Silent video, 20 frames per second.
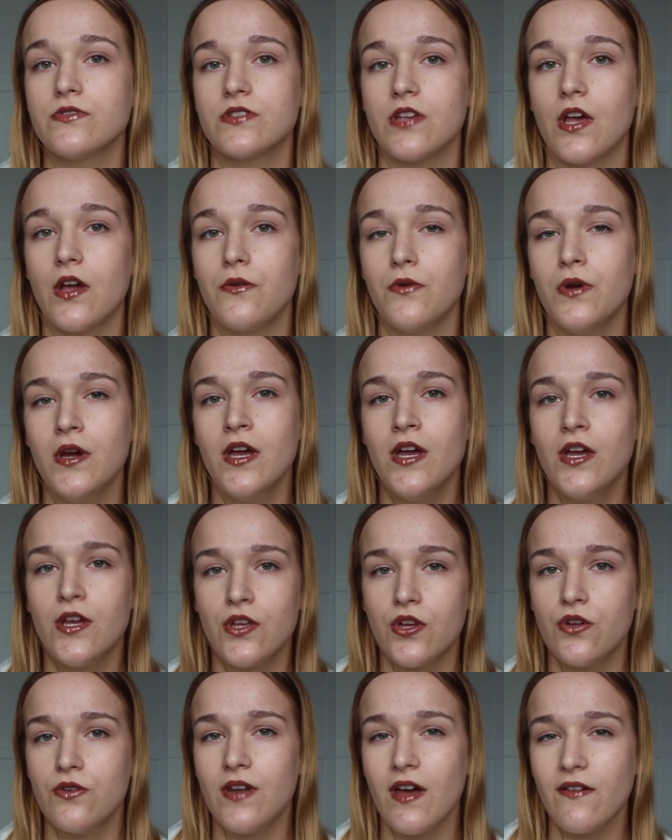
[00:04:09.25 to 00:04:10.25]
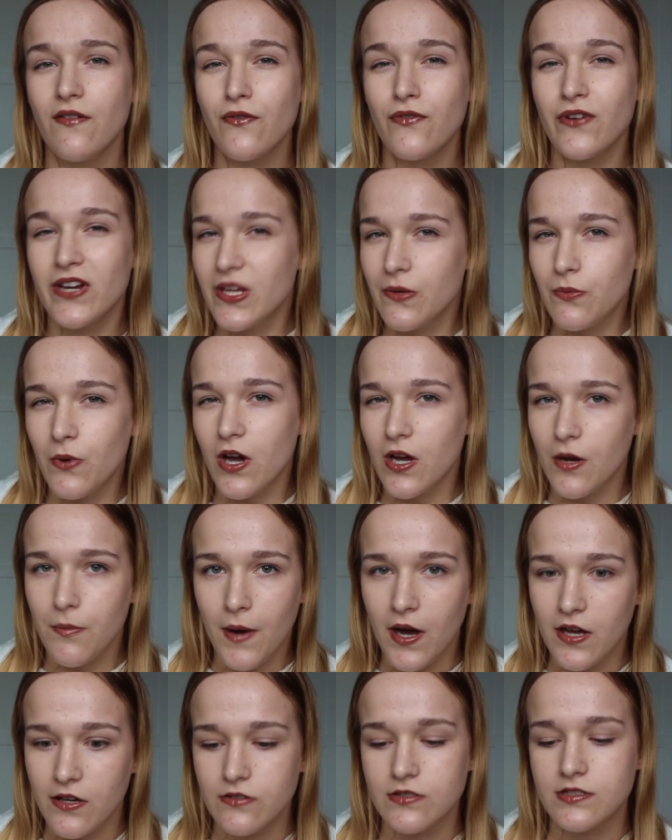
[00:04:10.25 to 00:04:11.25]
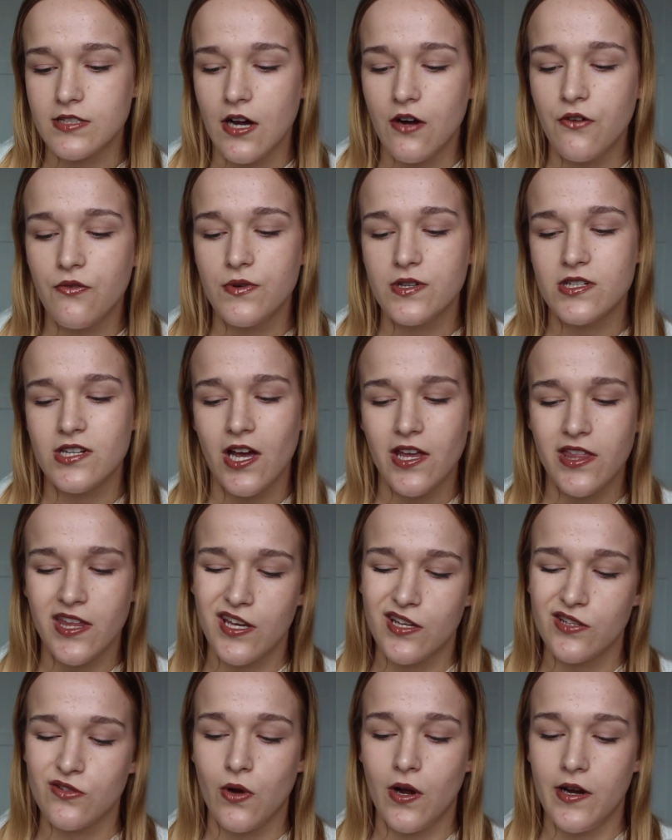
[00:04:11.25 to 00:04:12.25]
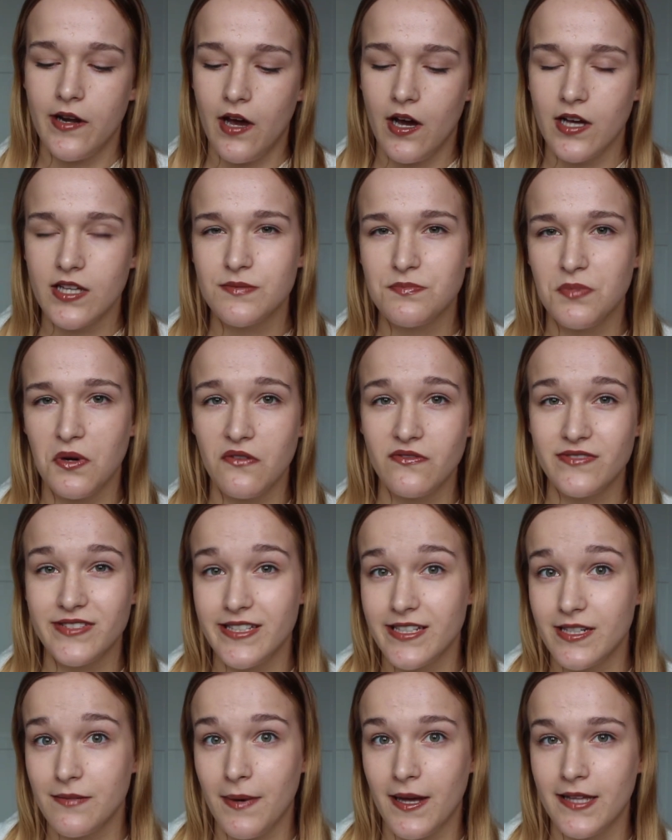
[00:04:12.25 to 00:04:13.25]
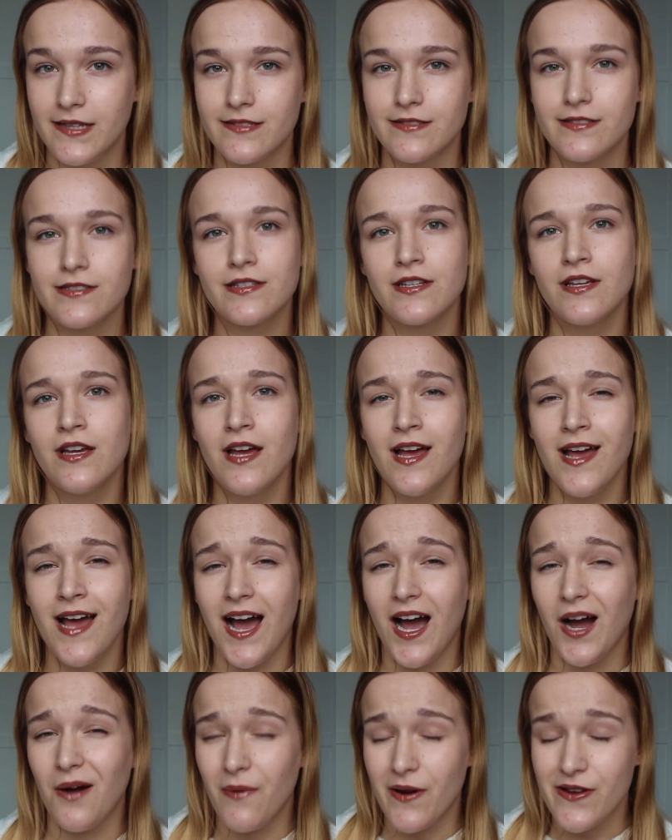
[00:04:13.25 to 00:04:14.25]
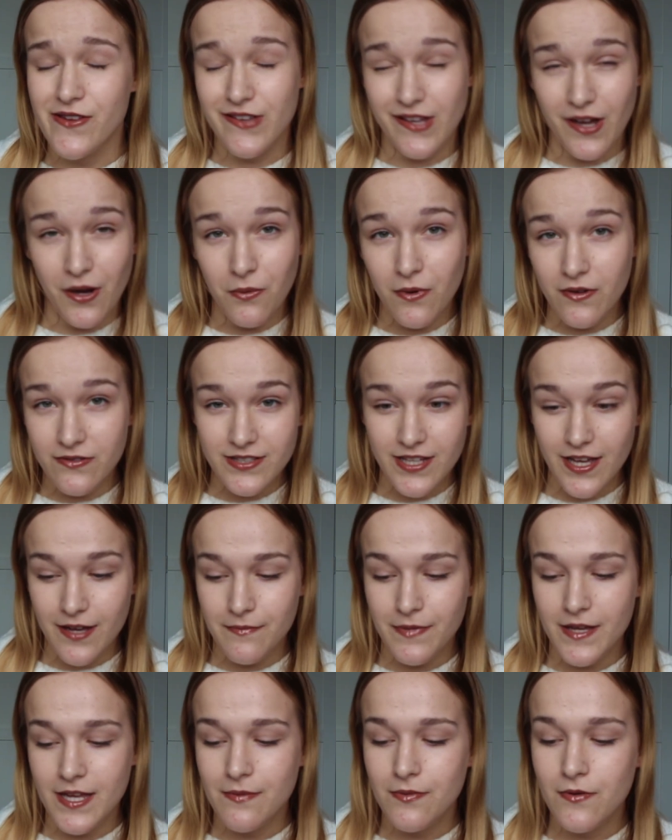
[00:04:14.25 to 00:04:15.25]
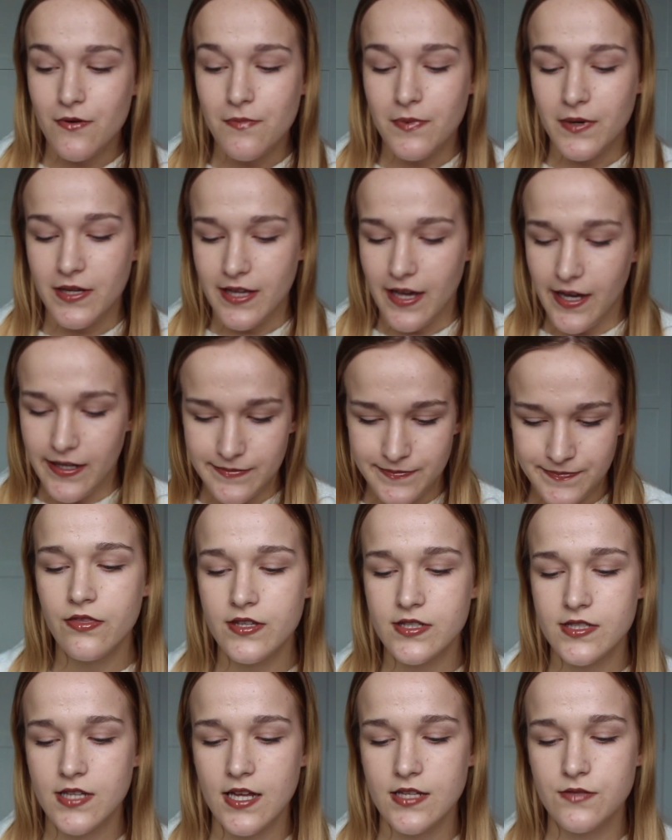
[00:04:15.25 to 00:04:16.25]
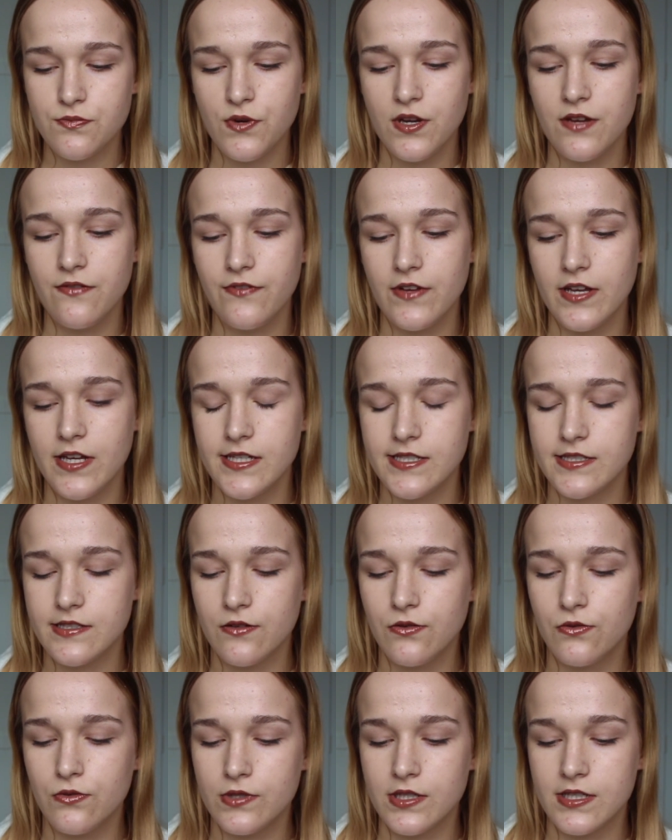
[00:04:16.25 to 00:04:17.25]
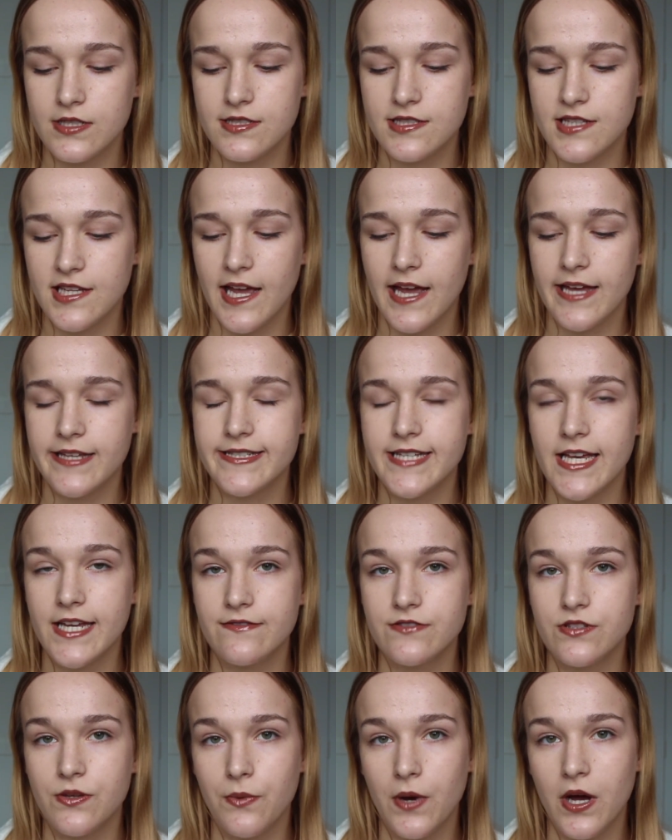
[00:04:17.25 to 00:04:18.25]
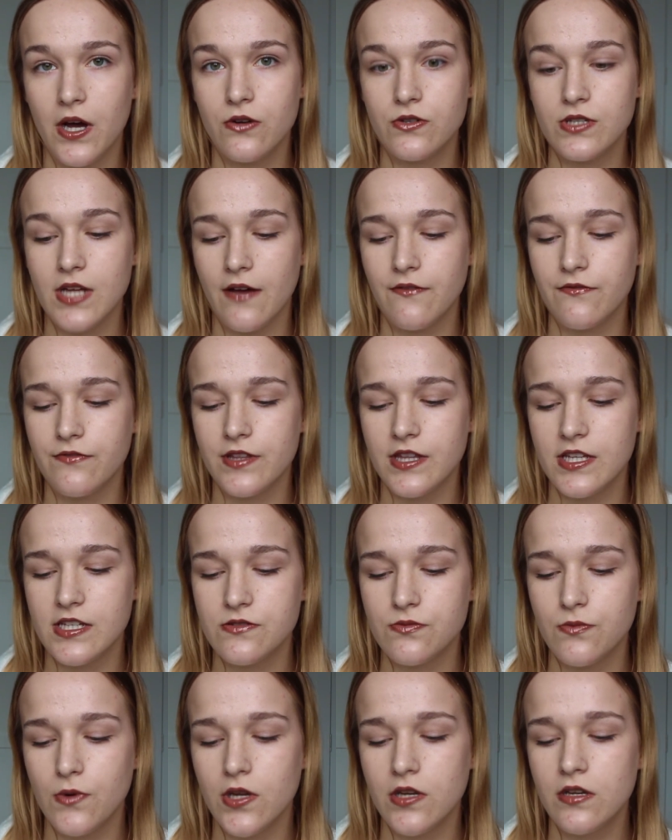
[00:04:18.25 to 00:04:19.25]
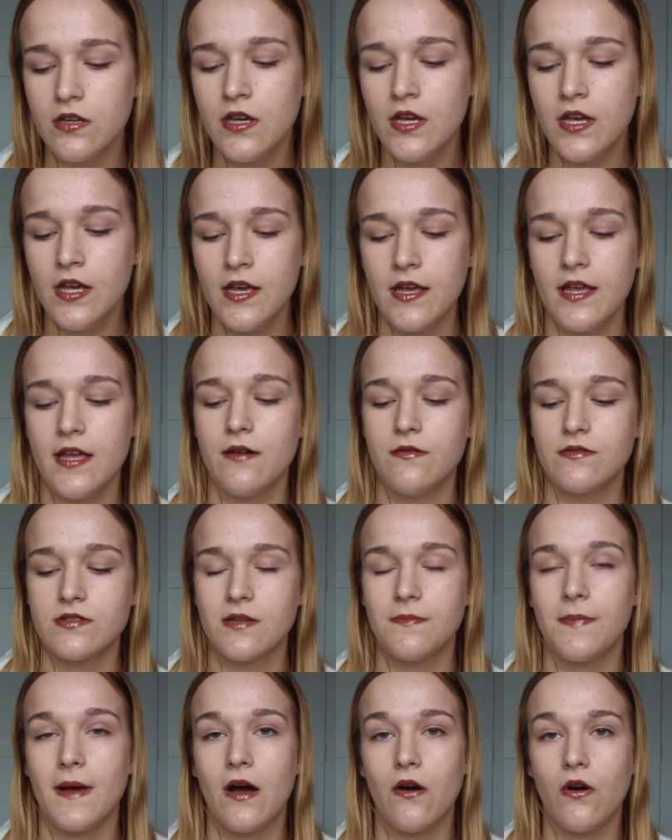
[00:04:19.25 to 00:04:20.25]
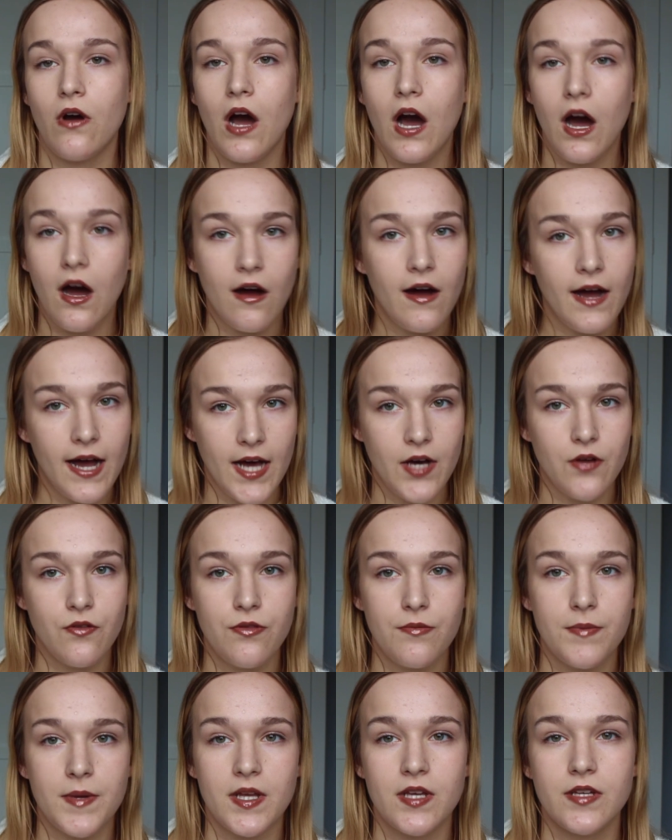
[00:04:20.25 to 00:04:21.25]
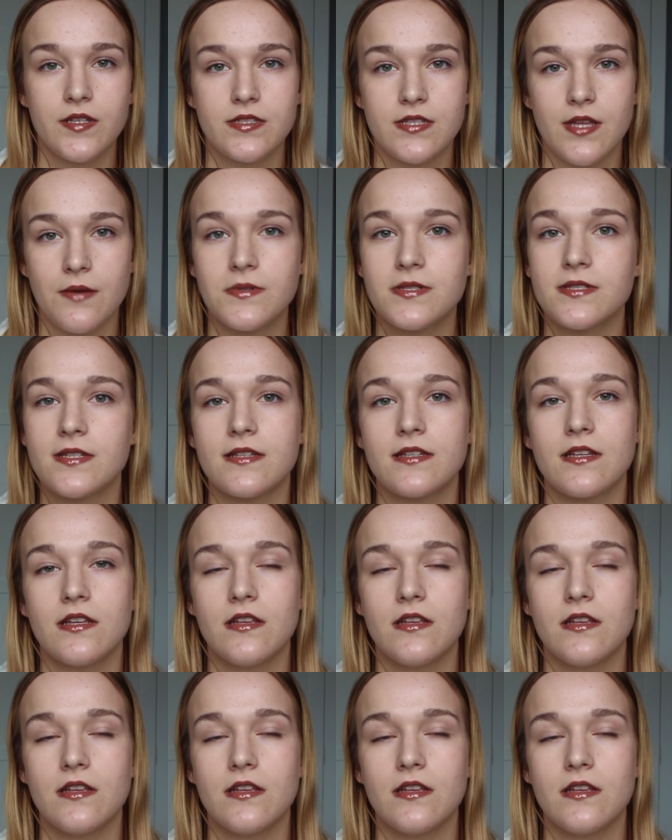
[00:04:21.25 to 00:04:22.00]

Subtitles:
So you never really work by yourself, which I think is quite nice, but obviously it depends how well you get on with certain people. But yeah, this next brief is called CA Saves the World, and for this one it was about heart health, because there was